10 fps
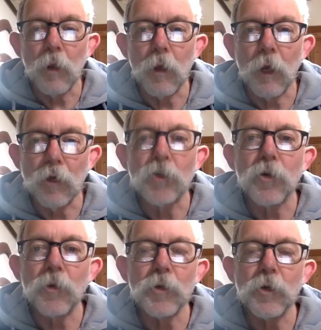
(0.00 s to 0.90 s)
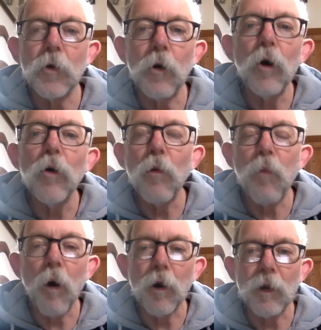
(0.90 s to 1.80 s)
a description of who or
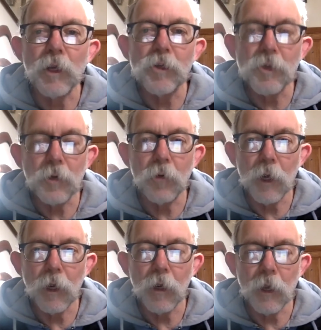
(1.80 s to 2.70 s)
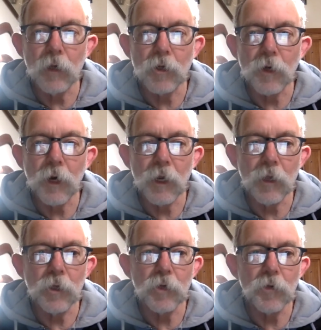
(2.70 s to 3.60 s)
what it is that we're illustrating in
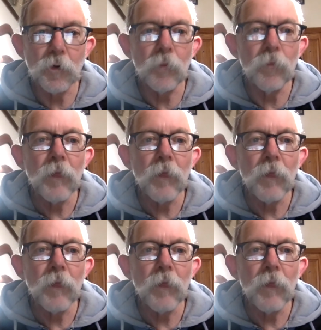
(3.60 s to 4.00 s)
this film.